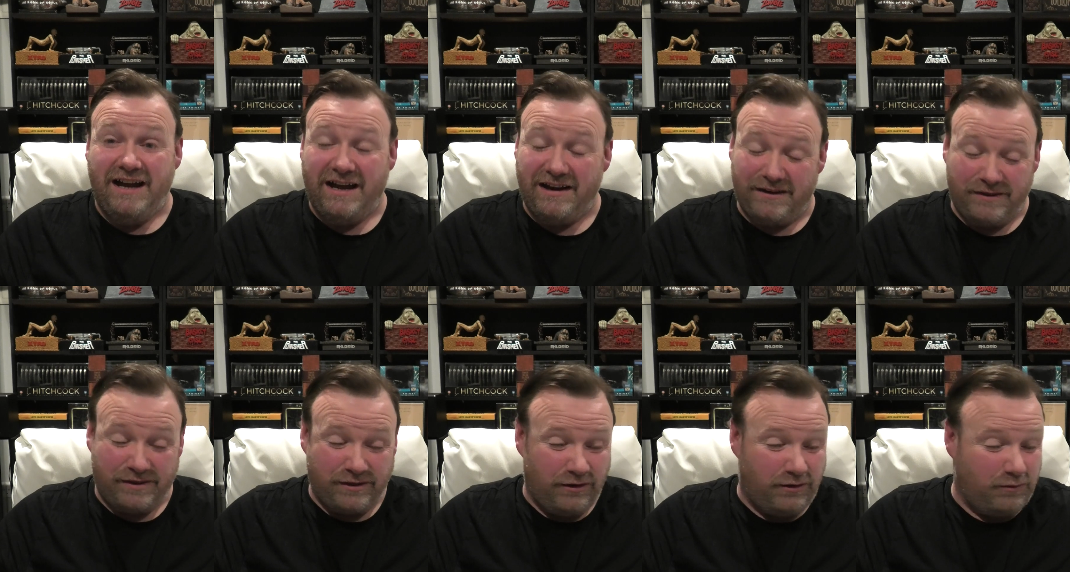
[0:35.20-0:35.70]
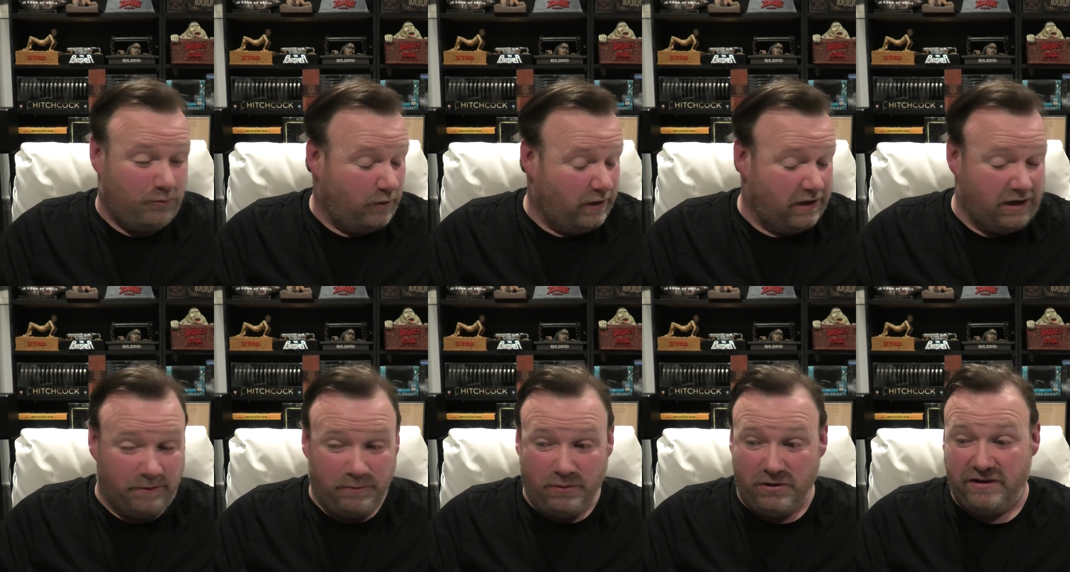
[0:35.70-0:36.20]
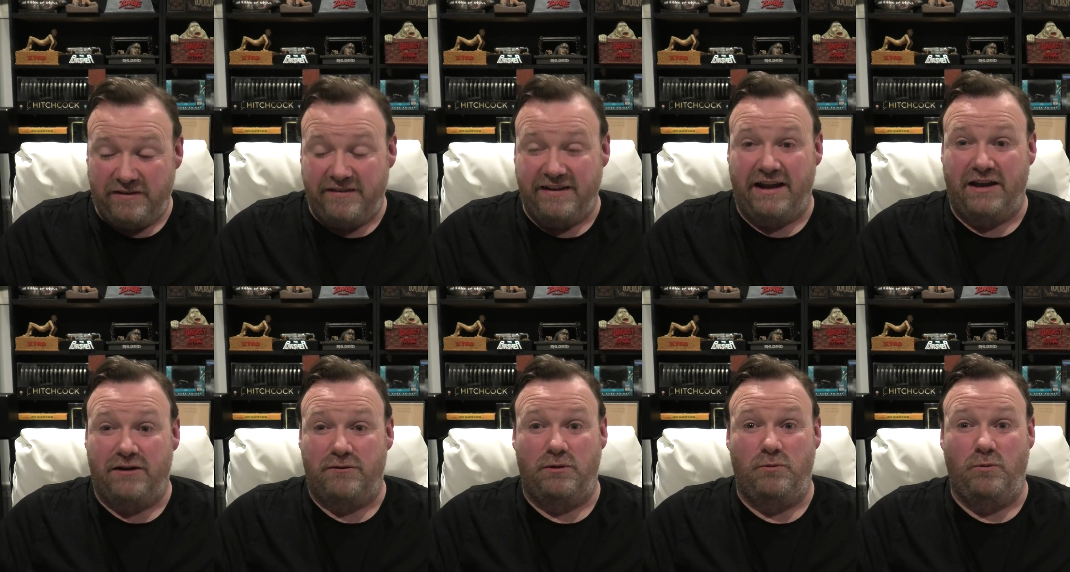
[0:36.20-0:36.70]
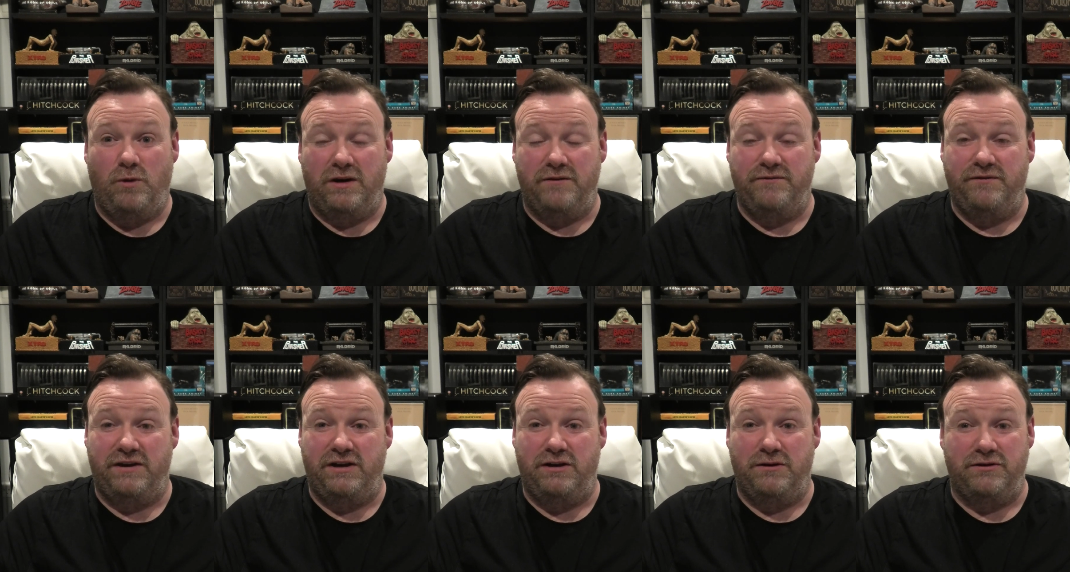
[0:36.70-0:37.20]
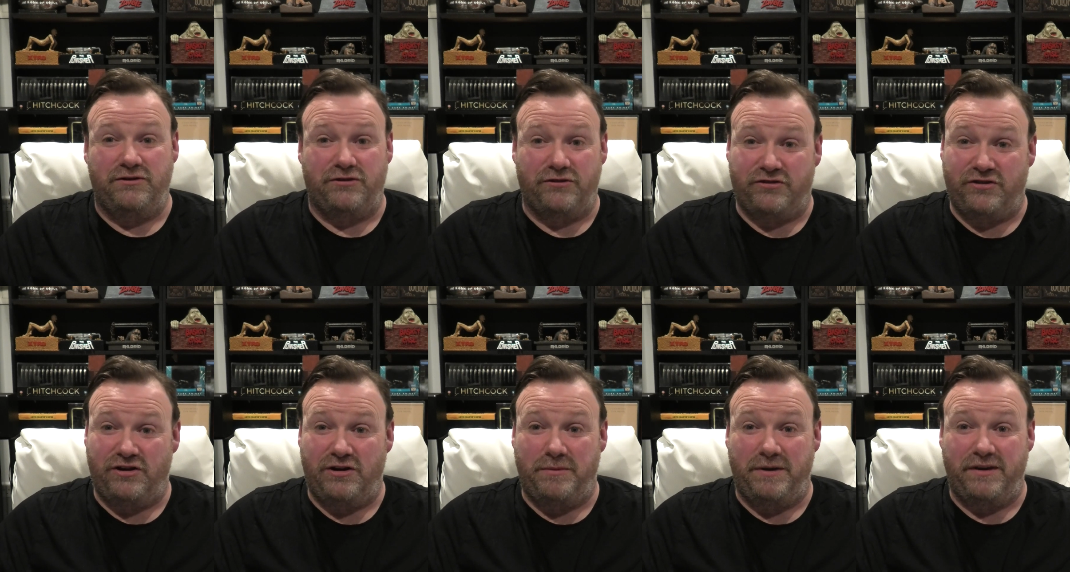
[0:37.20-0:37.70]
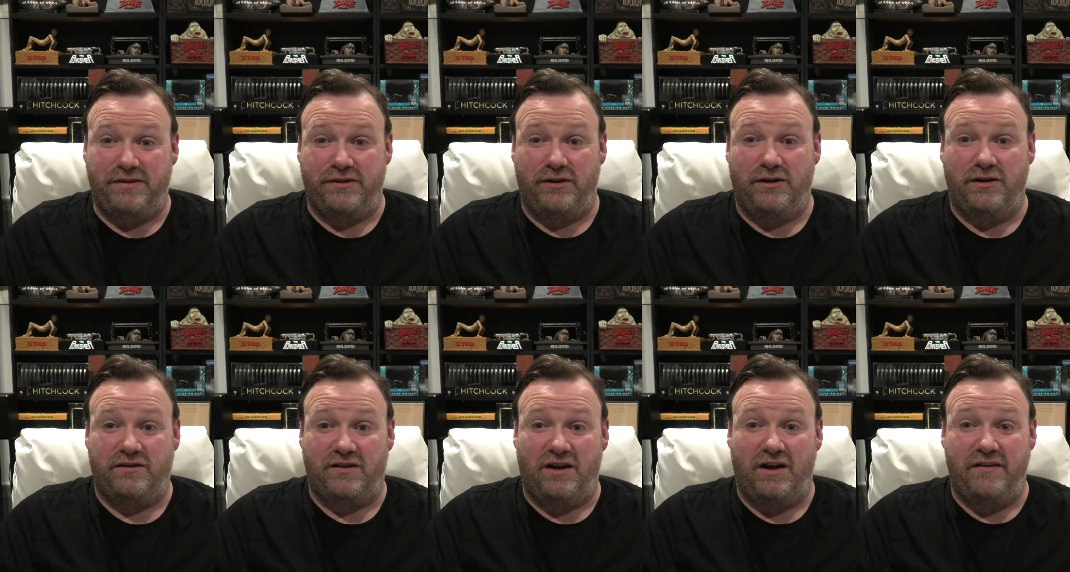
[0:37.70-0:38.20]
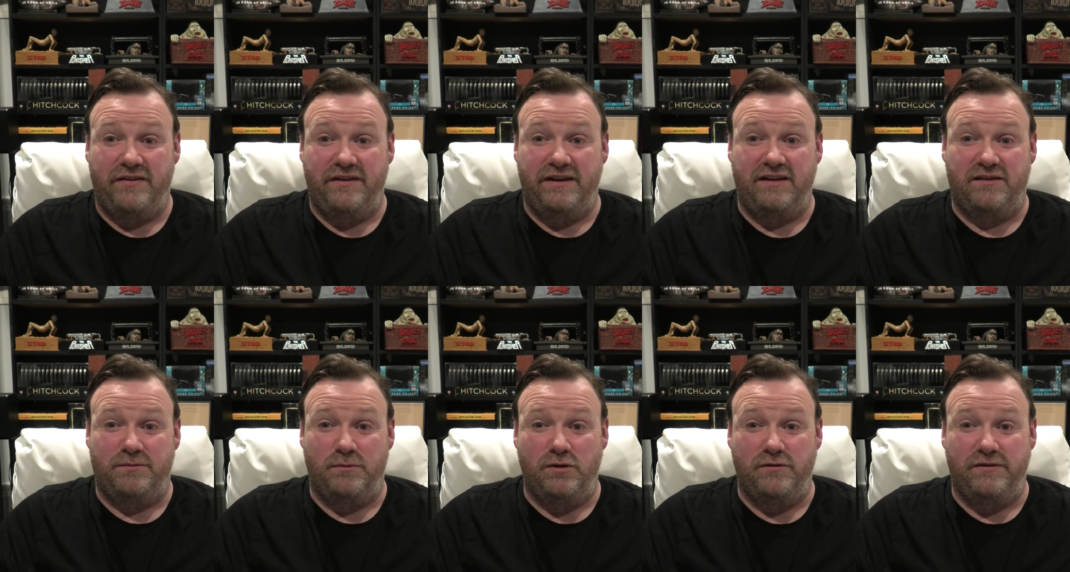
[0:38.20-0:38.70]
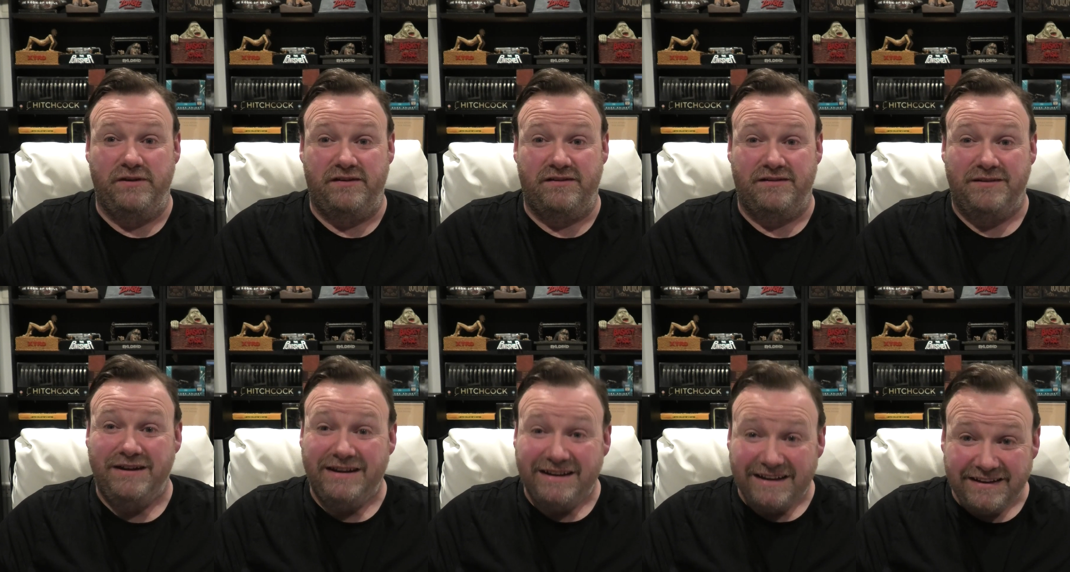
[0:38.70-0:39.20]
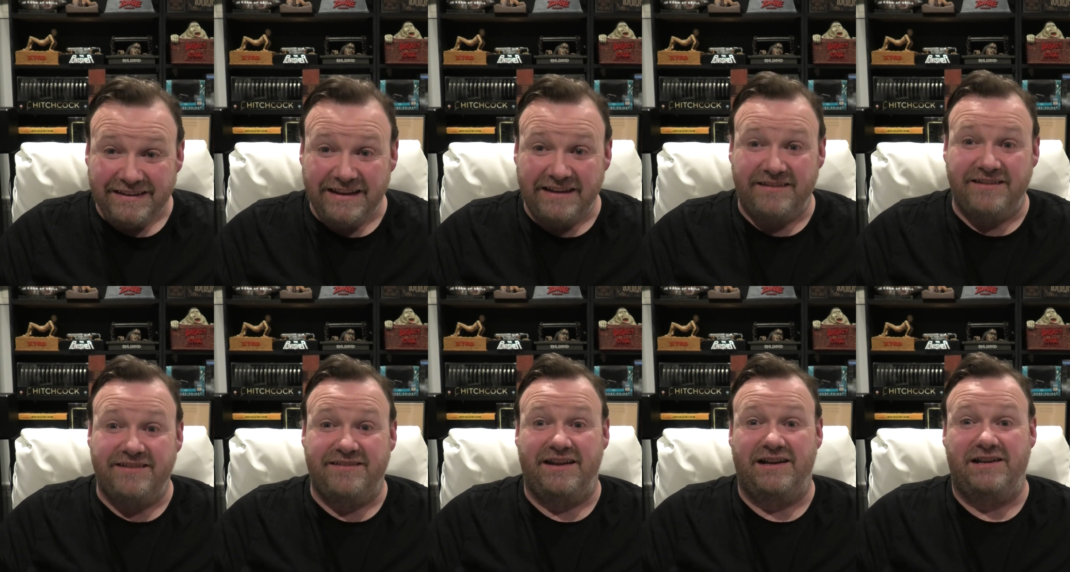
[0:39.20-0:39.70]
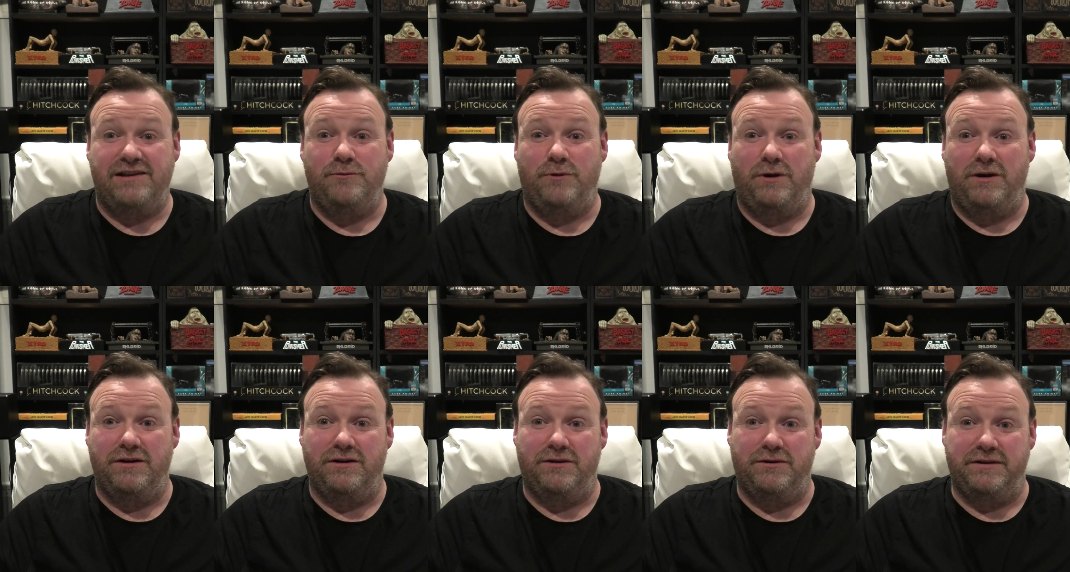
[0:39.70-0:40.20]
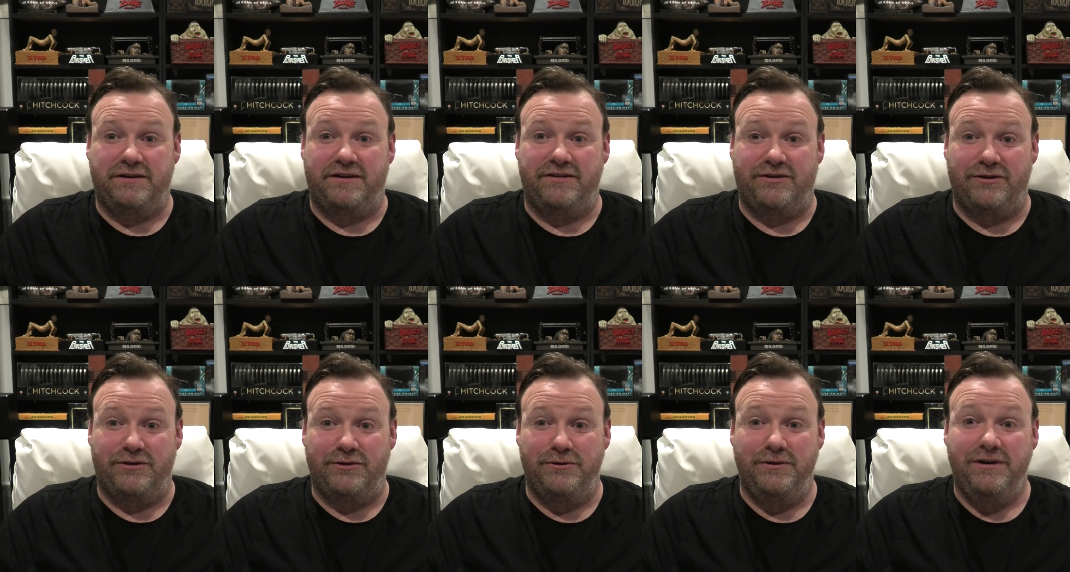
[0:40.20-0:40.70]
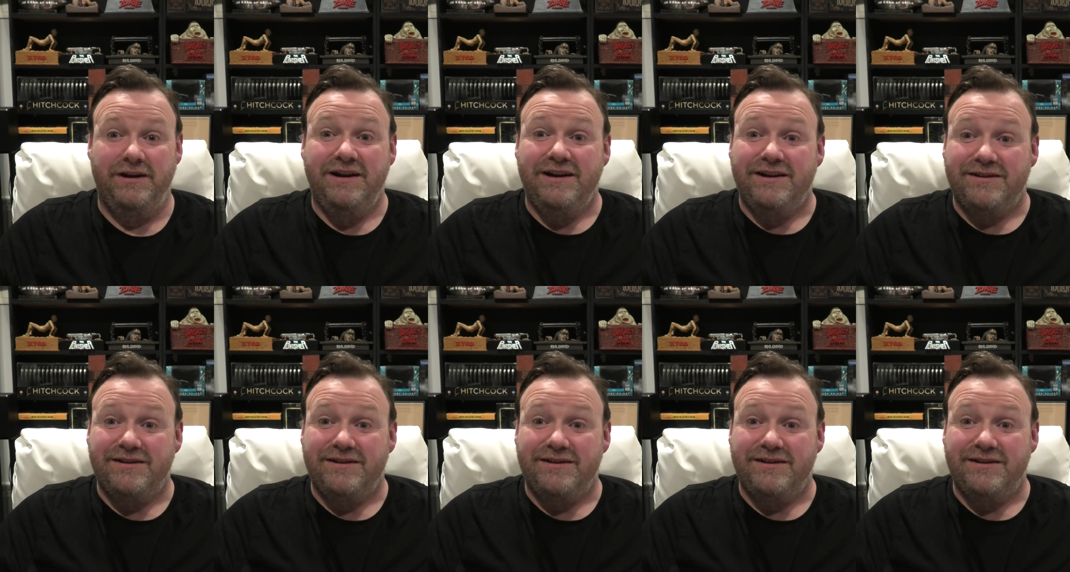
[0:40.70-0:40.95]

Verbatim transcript: And I thought, why not put it together on one video and just share my thoughts on these movies? And that's exactly what I'm going to do.